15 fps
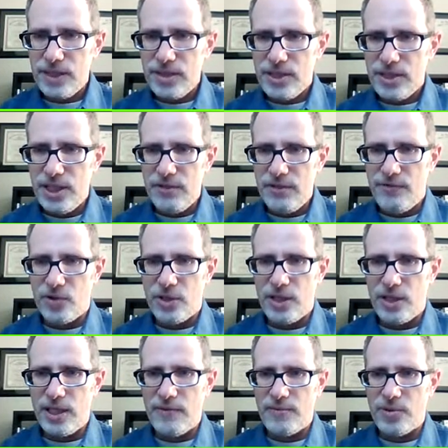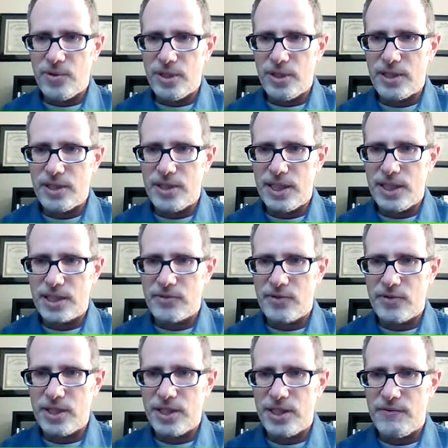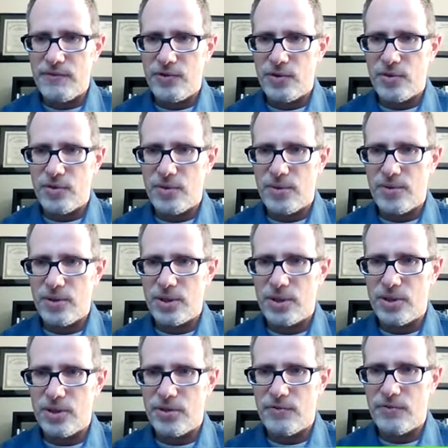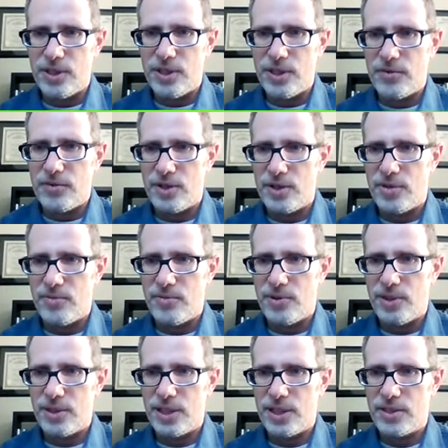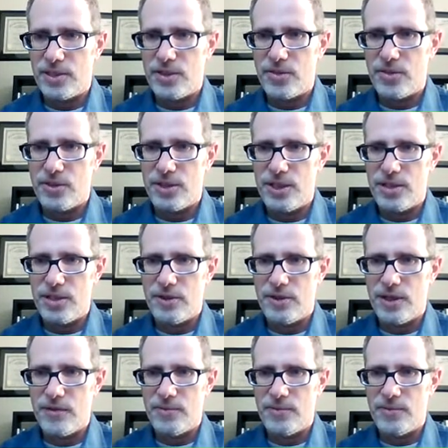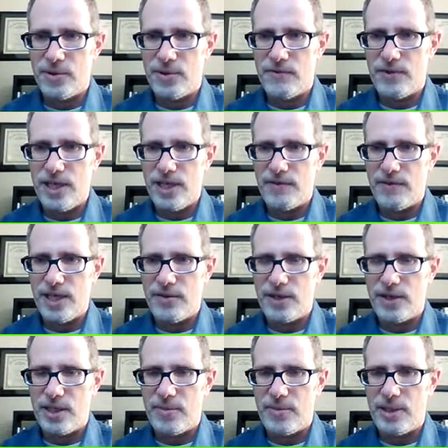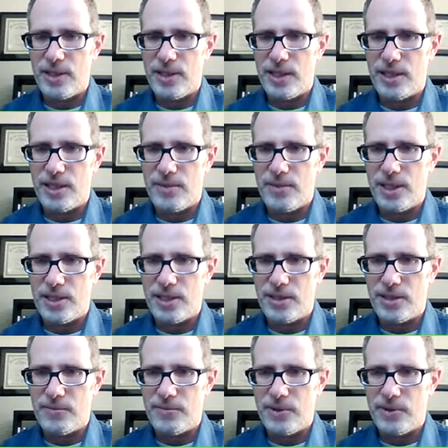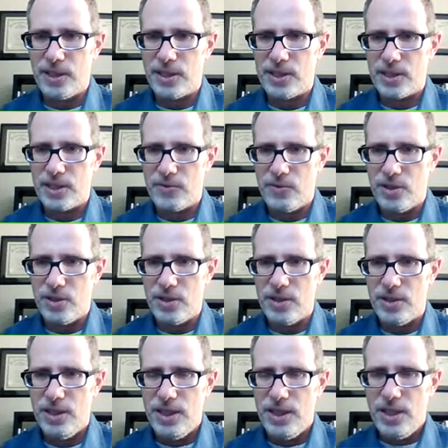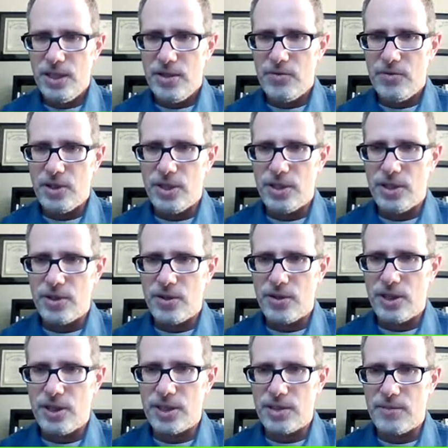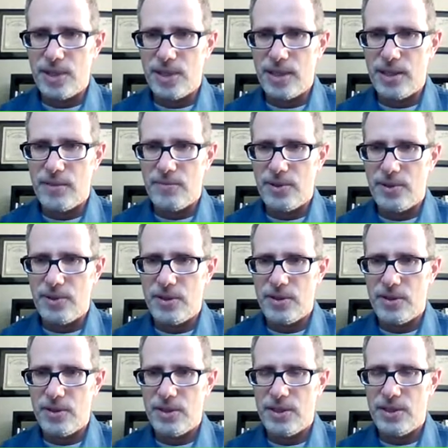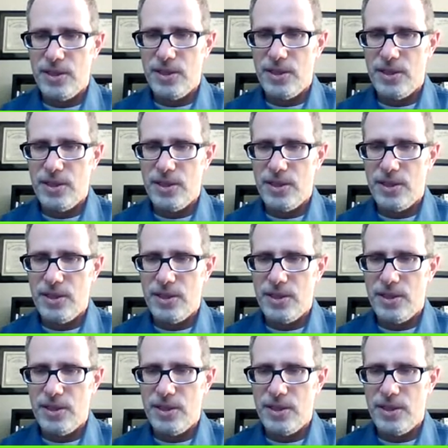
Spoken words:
T4 11.6, free T4 1.2, free T3 2.6, total T3 11.5, thyroid globulin antibodies less than 1. What are your thoughts on my numbers?